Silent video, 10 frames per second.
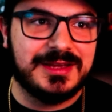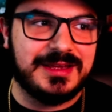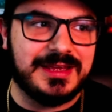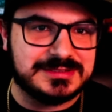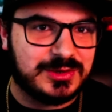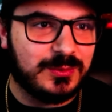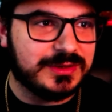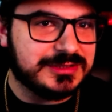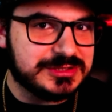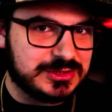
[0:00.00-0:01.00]
it's going
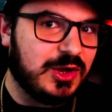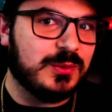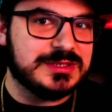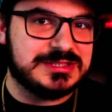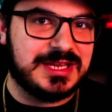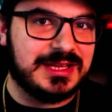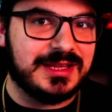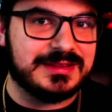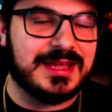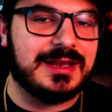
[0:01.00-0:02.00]
to just always stay
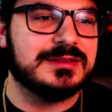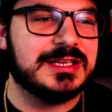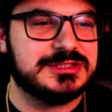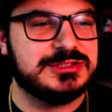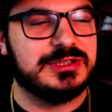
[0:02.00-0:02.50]
like that unless